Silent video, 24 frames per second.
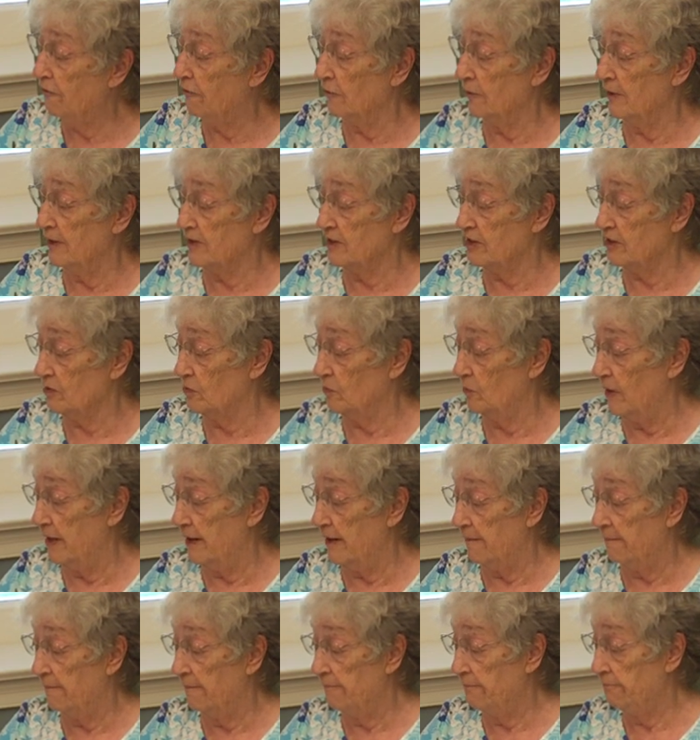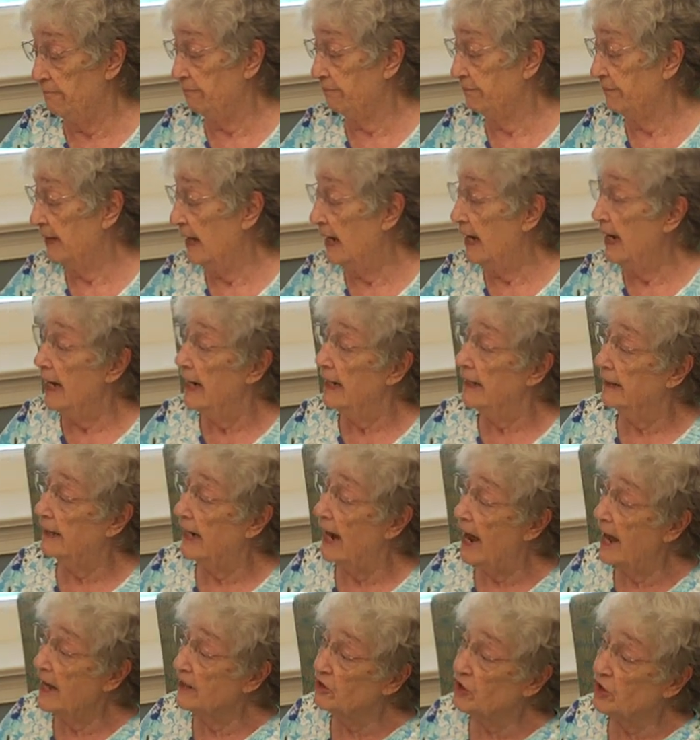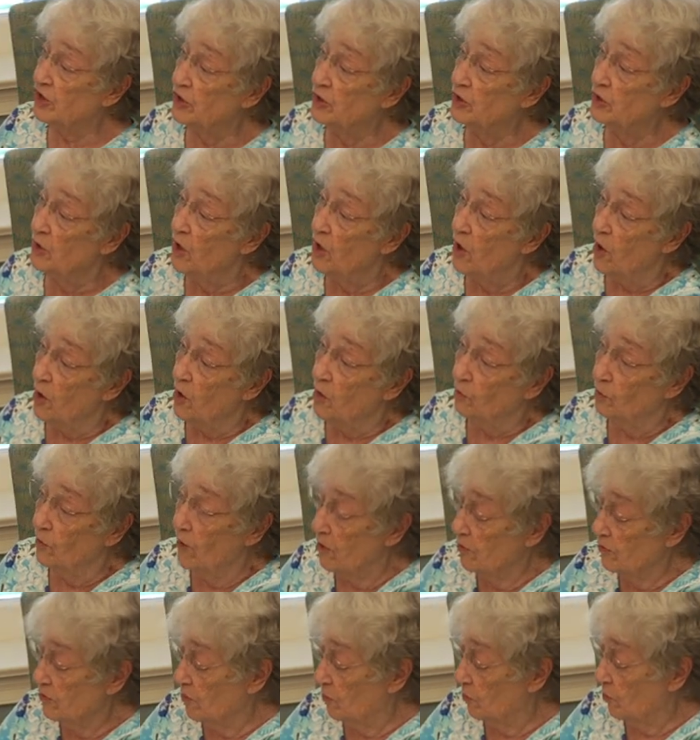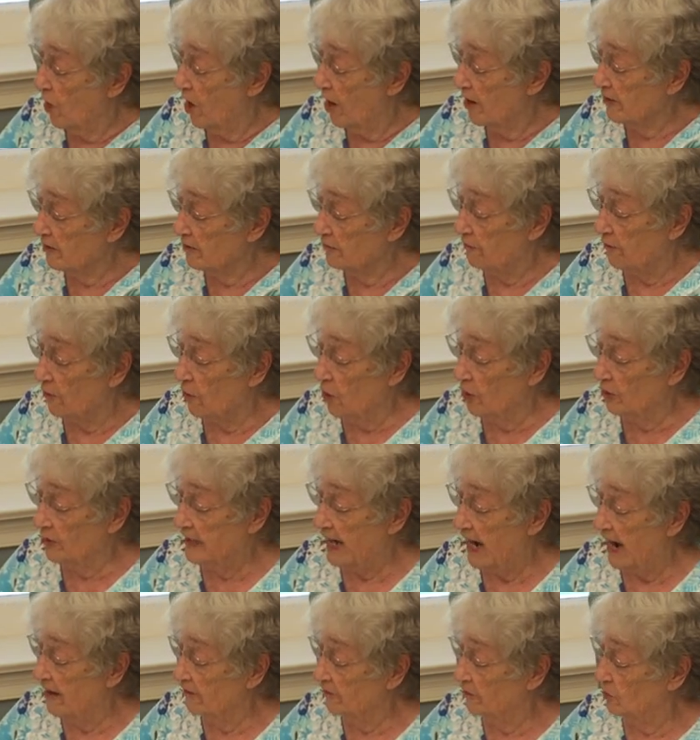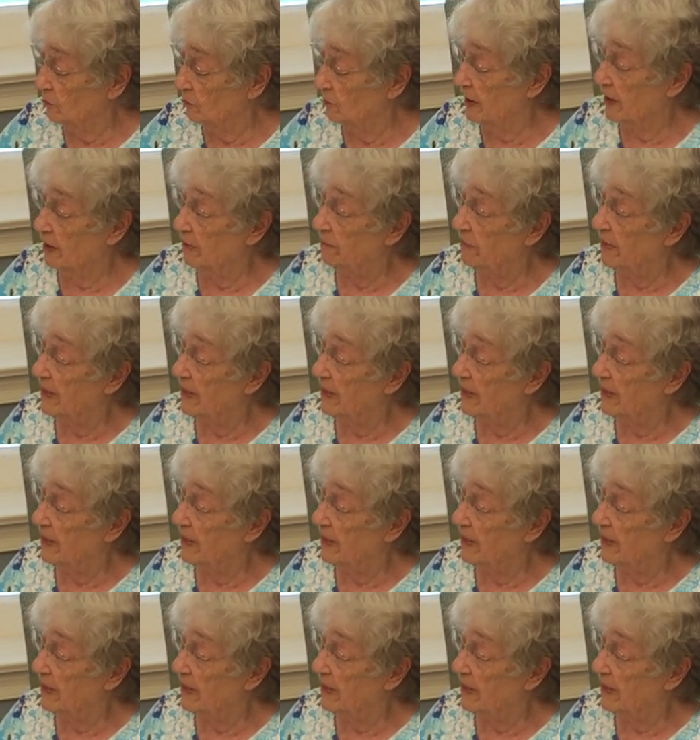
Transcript: for a swim. Cashew rode the waterfall down to where